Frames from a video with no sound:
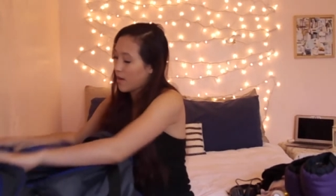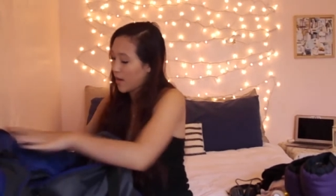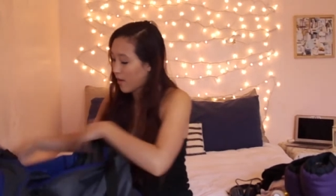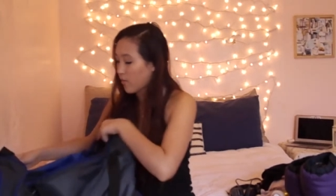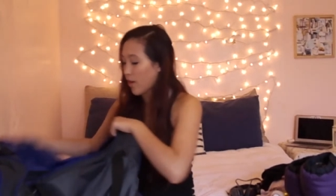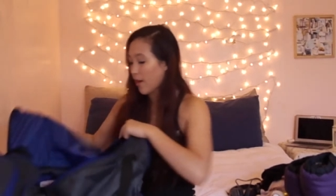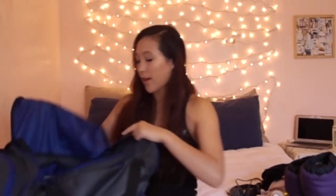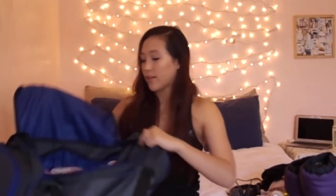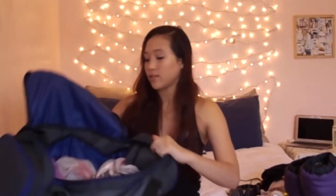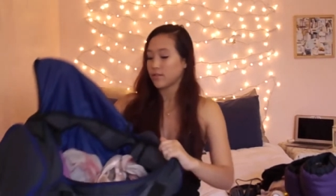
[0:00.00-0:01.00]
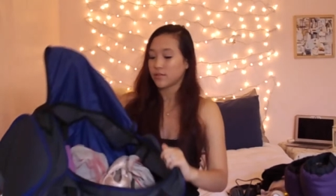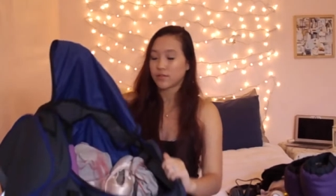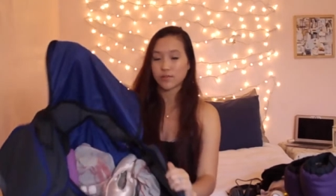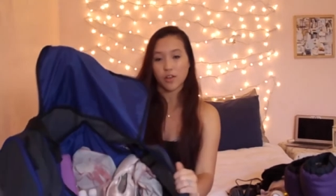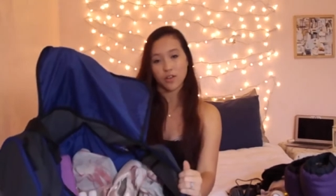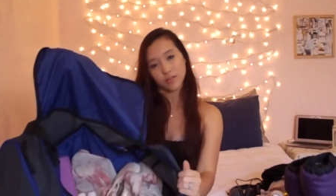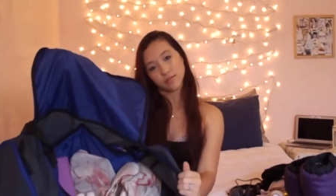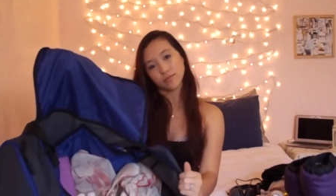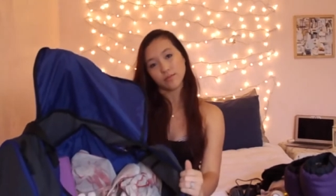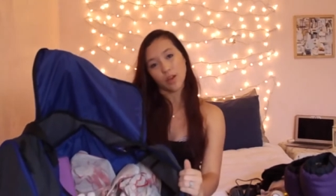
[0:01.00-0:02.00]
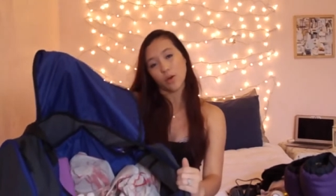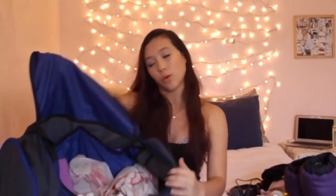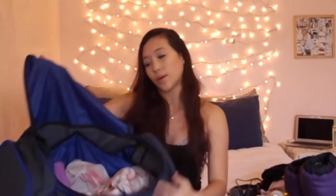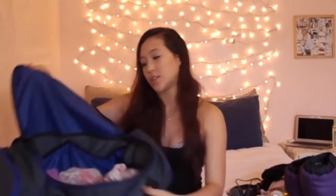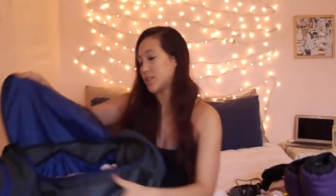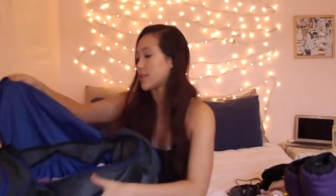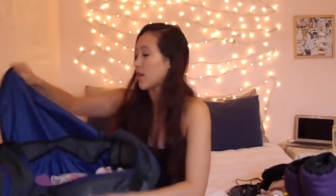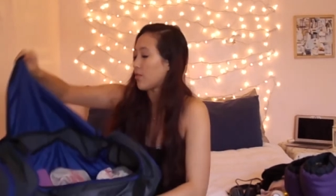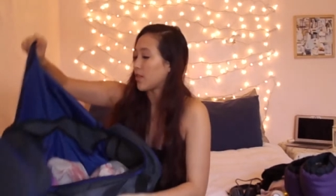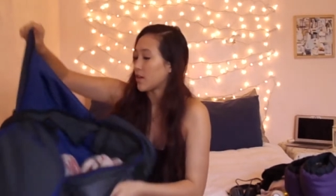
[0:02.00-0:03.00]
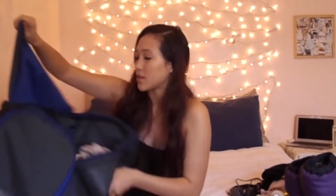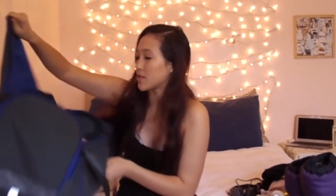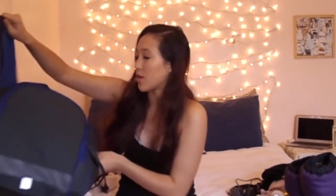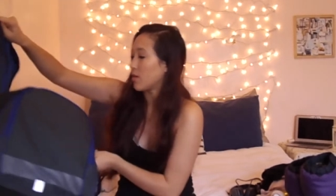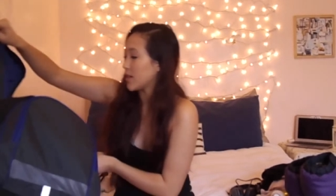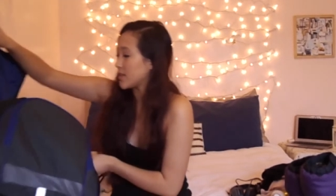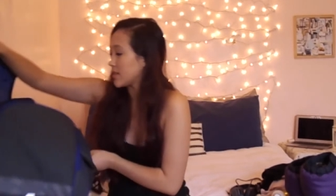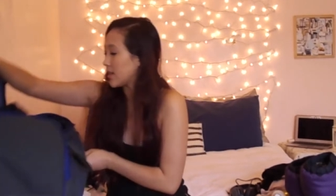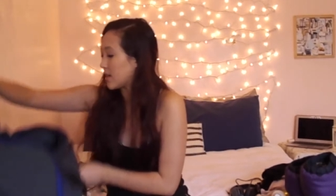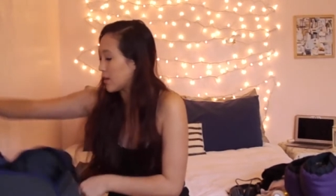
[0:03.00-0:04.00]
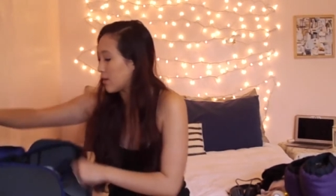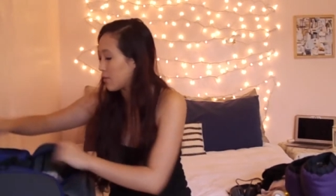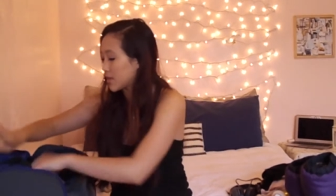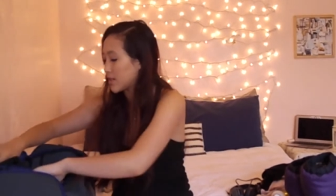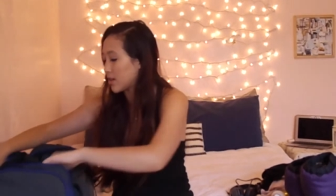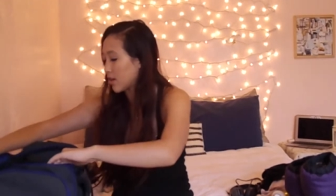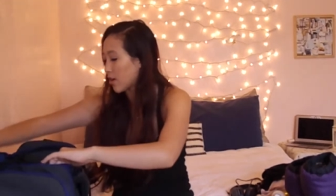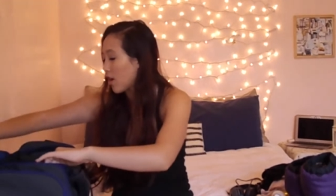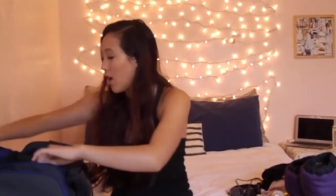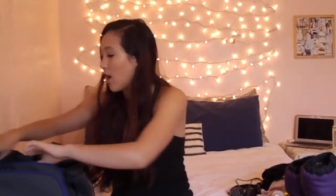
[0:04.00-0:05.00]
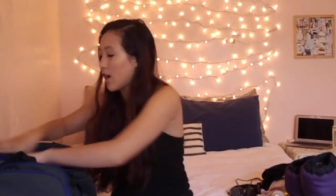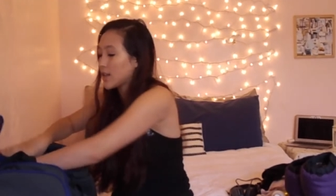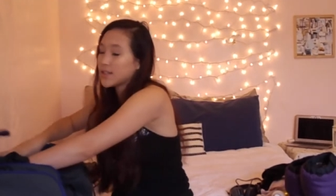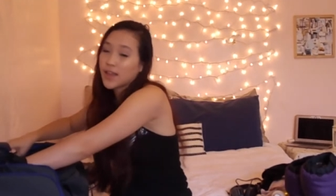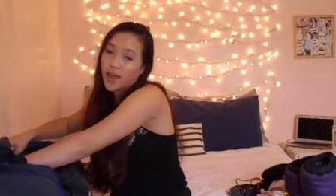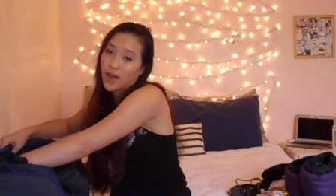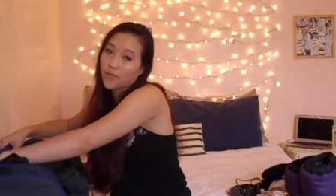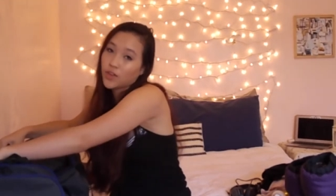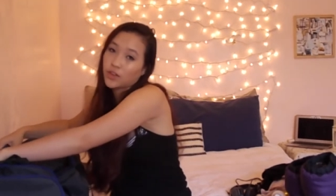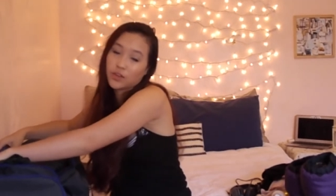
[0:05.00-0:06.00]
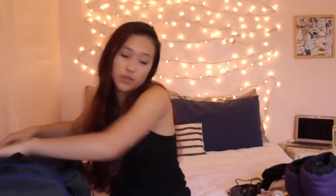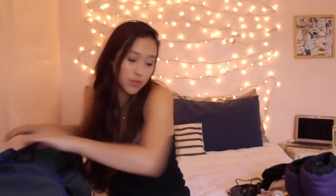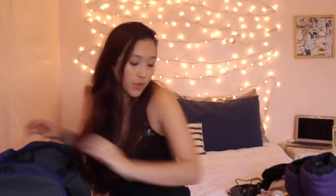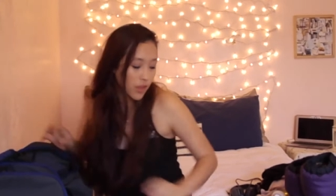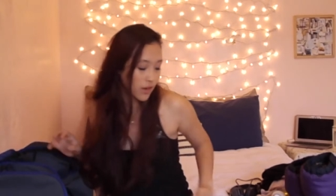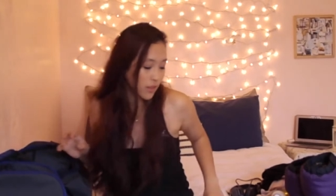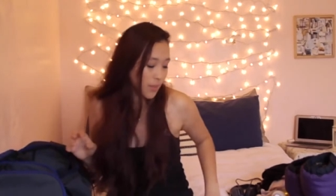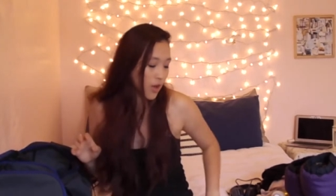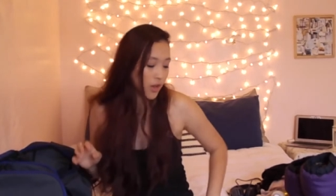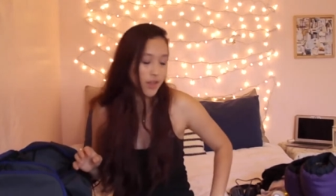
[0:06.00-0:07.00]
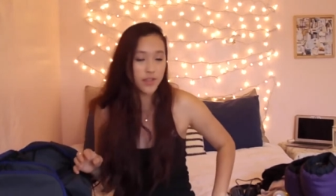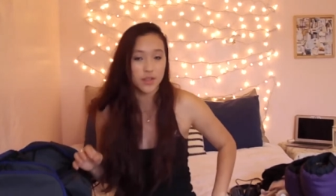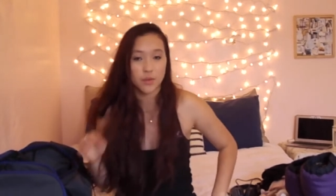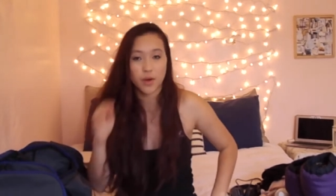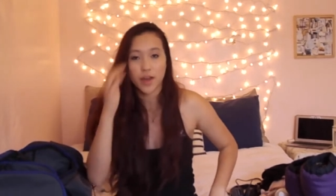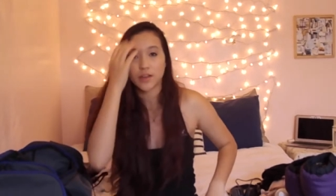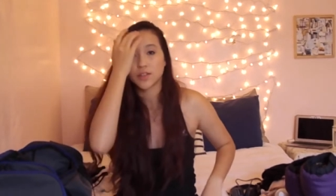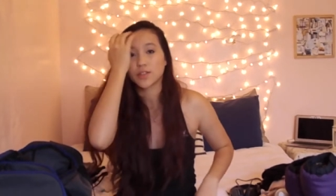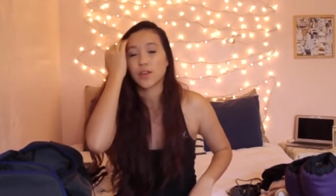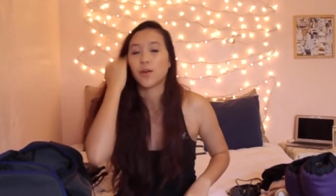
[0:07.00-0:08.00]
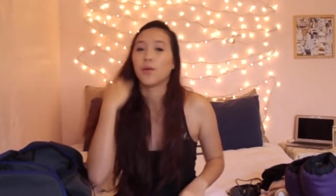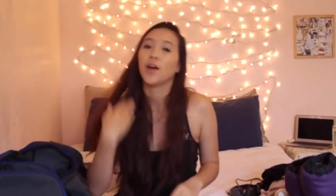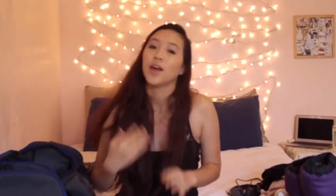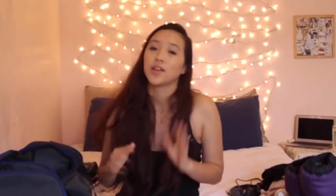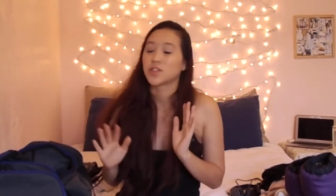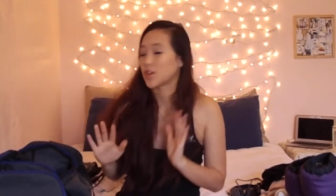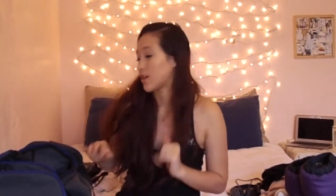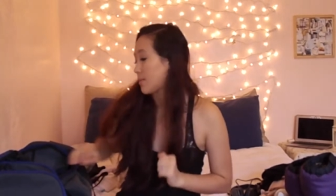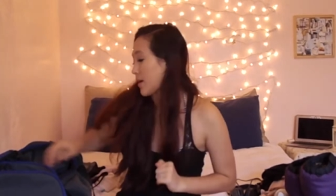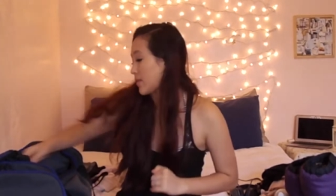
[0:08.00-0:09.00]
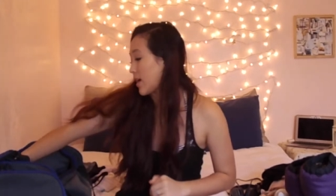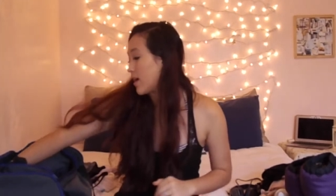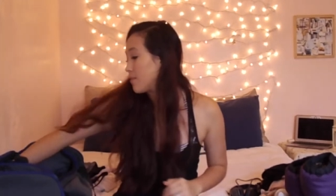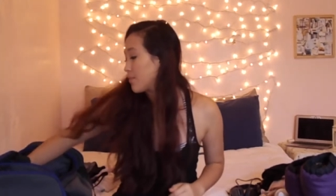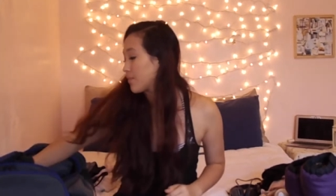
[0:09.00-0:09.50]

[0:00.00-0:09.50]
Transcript: I've got a whole bunch of stuff in there, so let's see what's in here. Honestly, I haven't looked through a lot of the pockets in a while, so sorry about that.